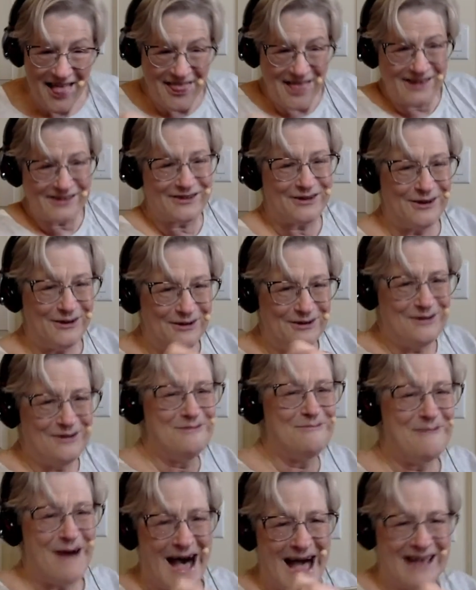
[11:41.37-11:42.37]
There's
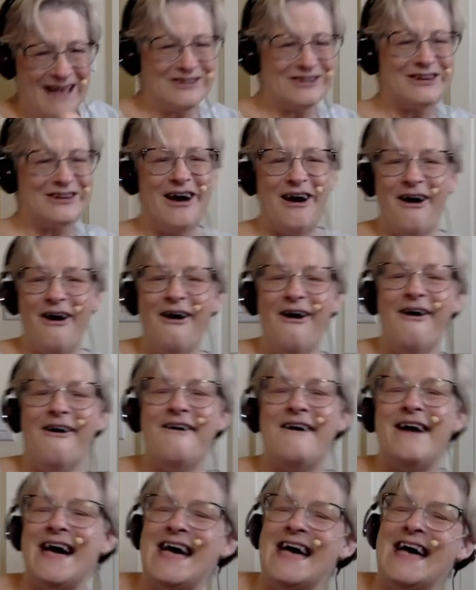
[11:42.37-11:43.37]
too much
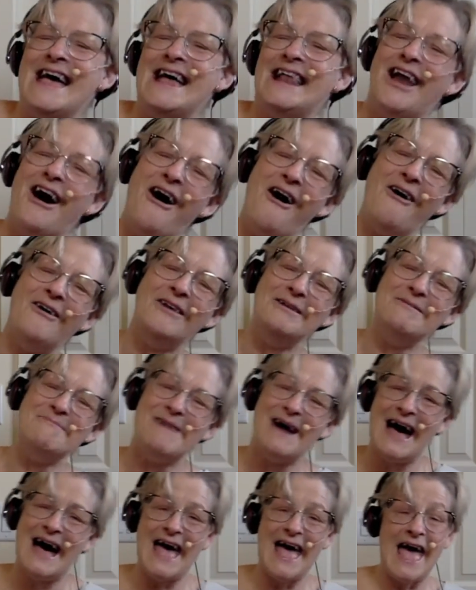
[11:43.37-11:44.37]
going on in
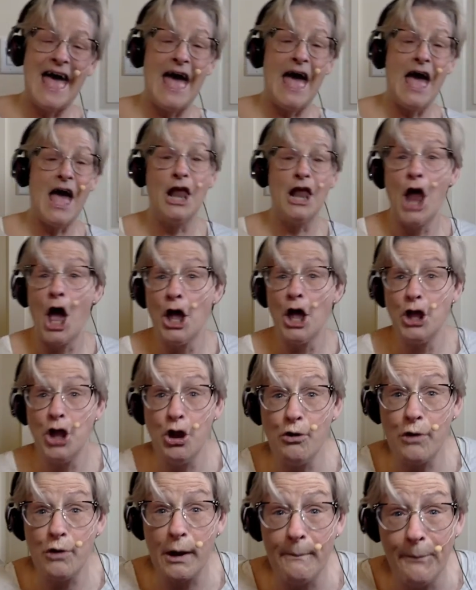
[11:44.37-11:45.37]
my head.
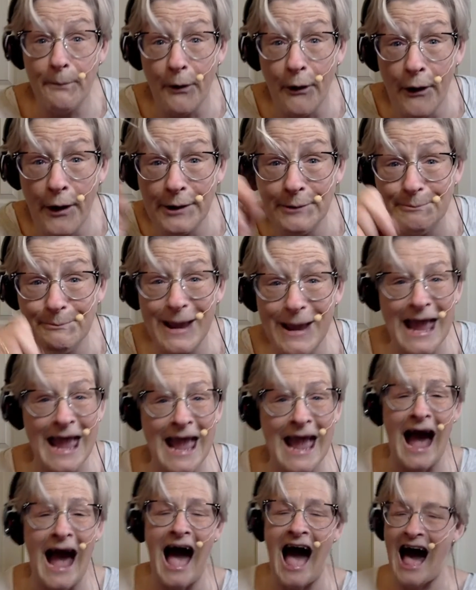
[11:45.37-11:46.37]
You can put
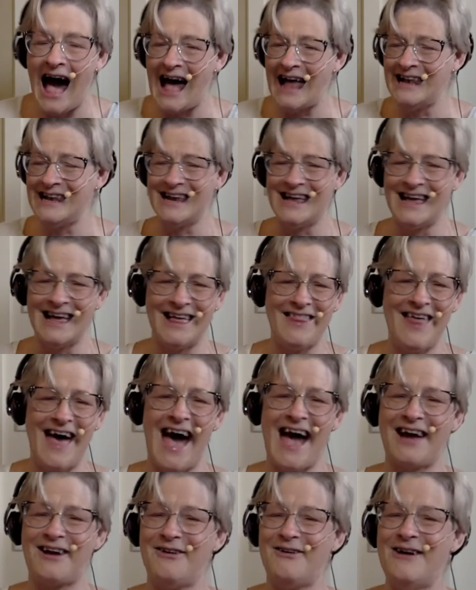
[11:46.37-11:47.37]
me under
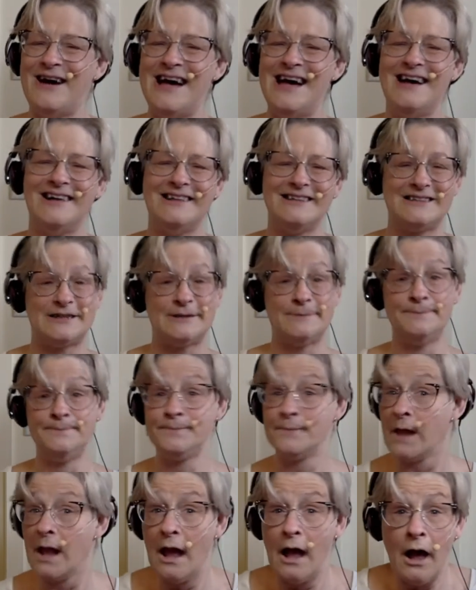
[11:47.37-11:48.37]
that quilt,
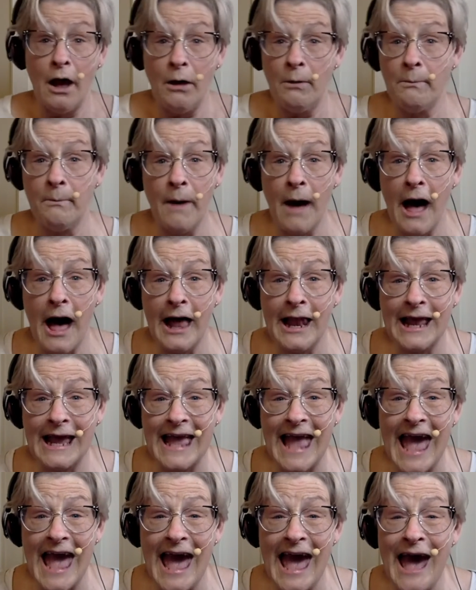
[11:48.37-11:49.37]
but I
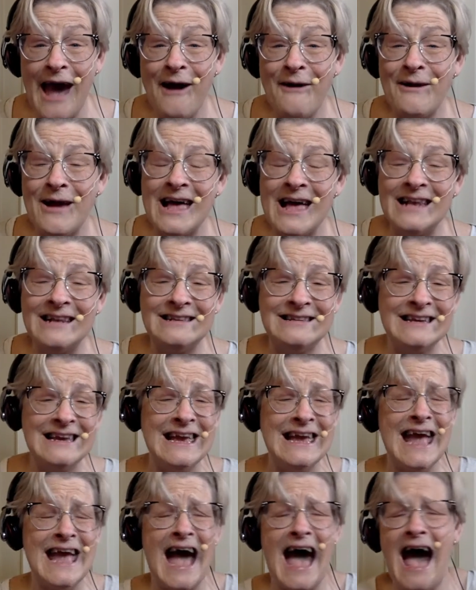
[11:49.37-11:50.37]

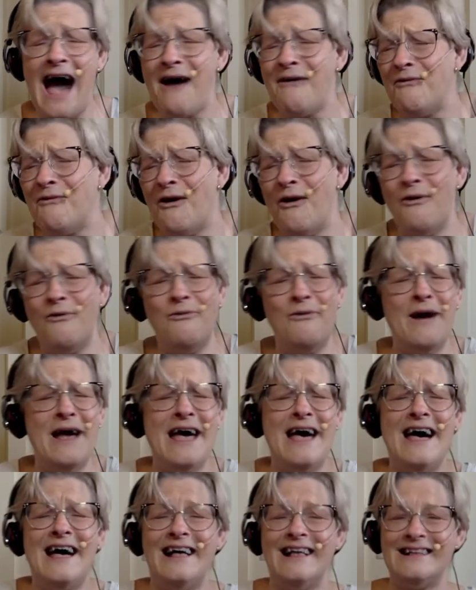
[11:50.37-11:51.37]
guarantee I won't
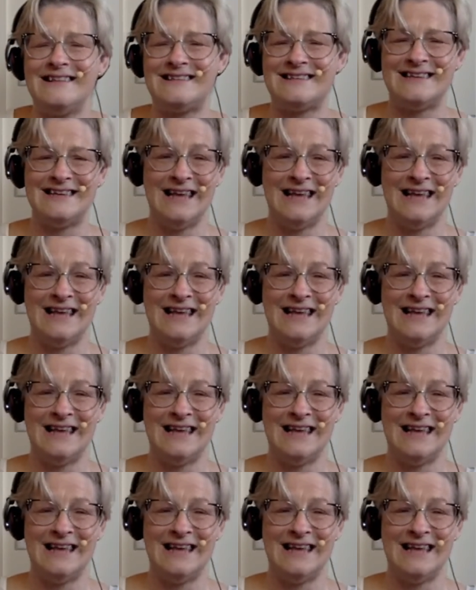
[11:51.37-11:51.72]
wilt.